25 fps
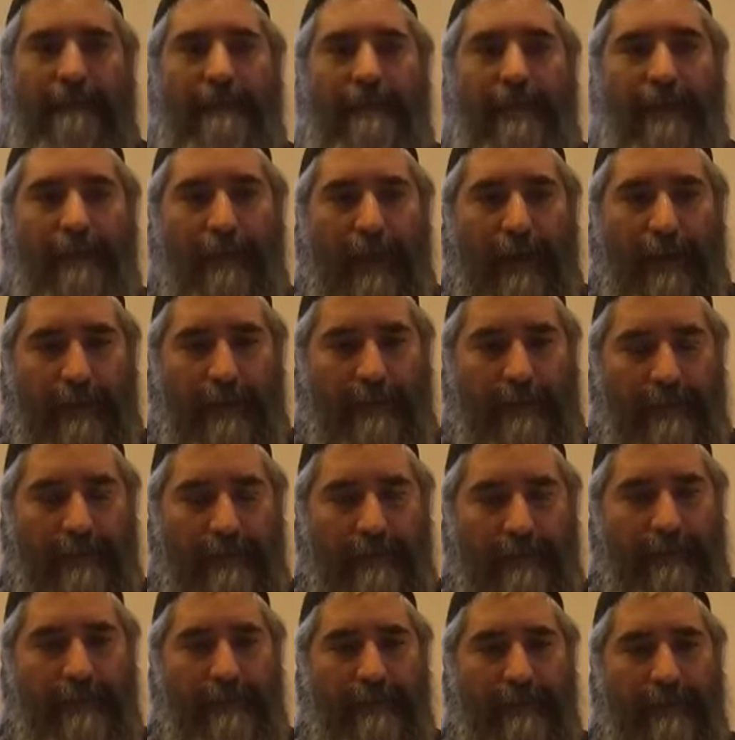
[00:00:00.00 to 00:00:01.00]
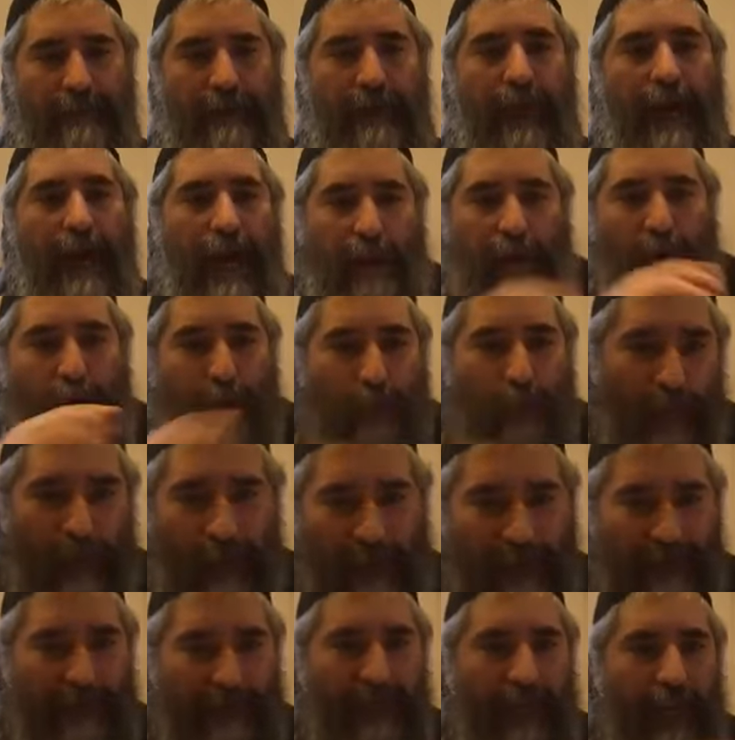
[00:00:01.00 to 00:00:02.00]
Correct. How
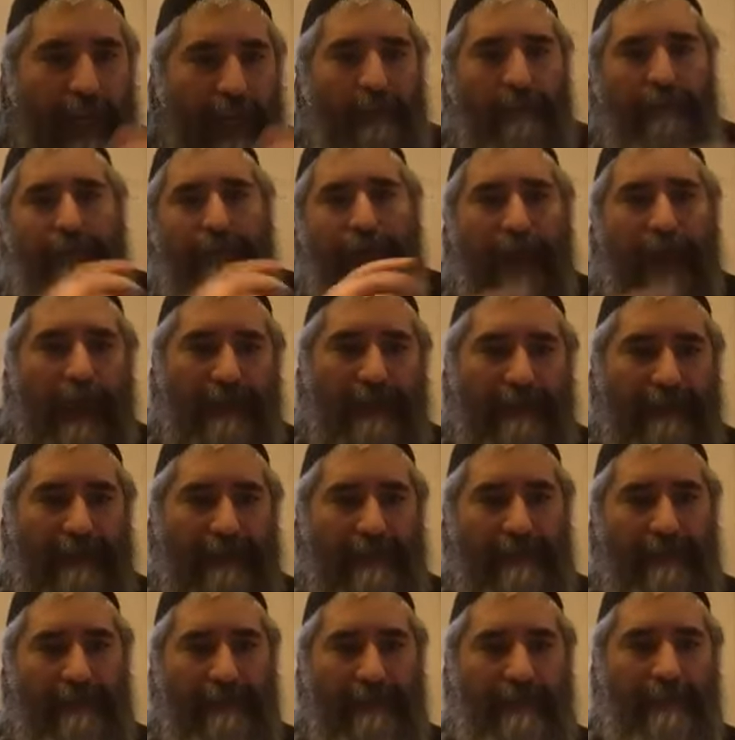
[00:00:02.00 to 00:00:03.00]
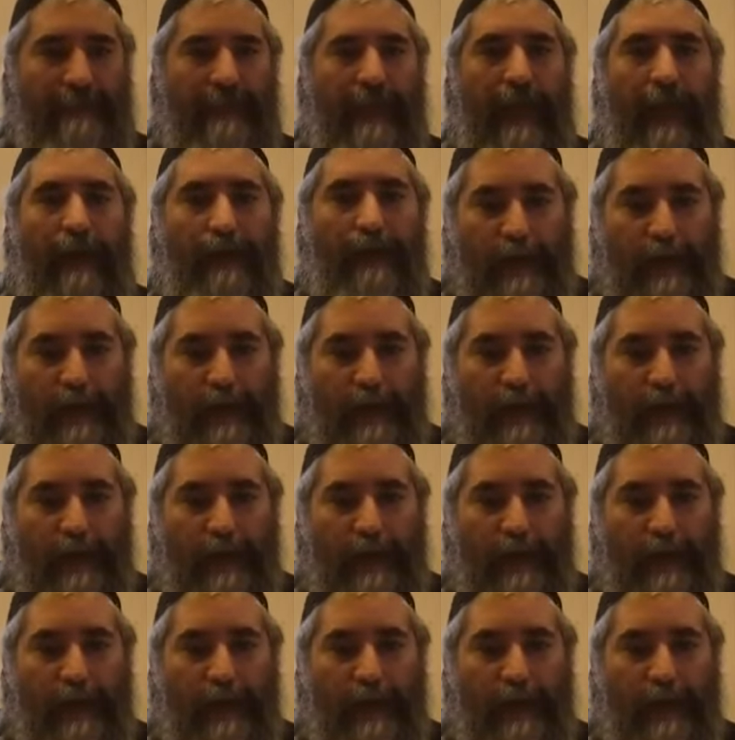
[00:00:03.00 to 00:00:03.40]
quickly, how fast, how